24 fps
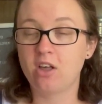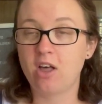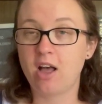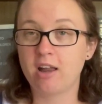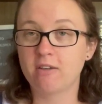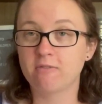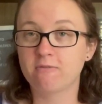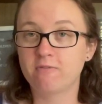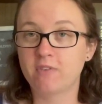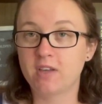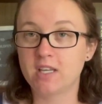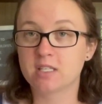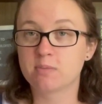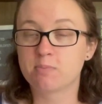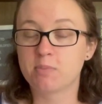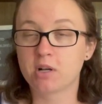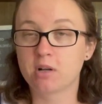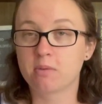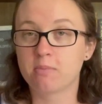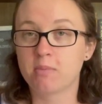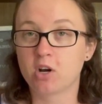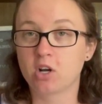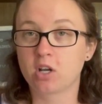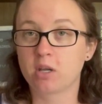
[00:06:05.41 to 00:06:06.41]
on Facebook
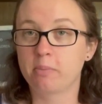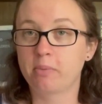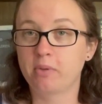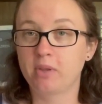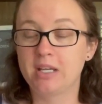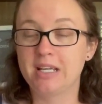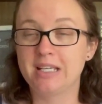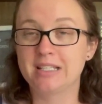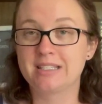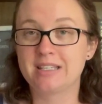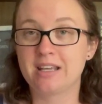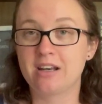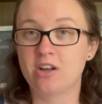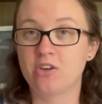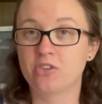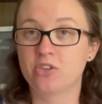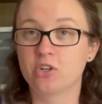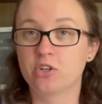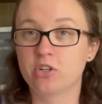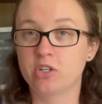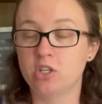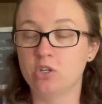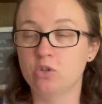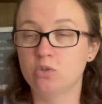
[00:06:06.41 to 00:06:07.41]
Marketplace and other
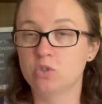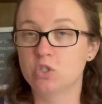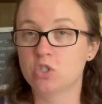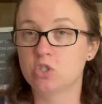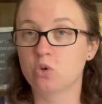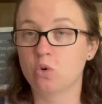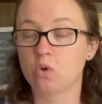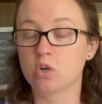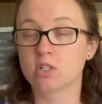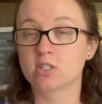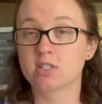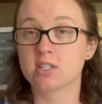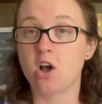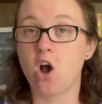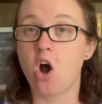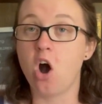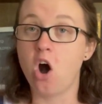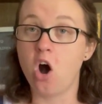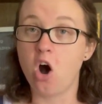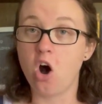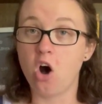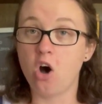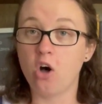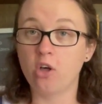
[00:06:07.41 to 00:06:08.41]
used stores
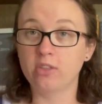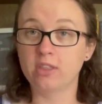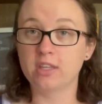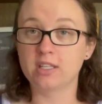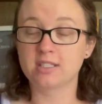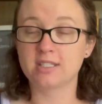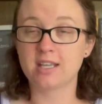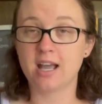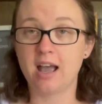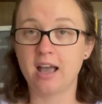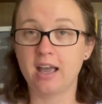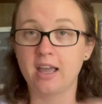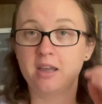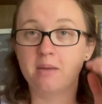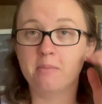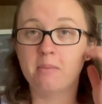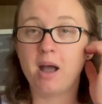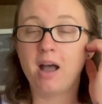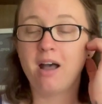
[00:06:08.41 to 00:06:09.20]
all the time.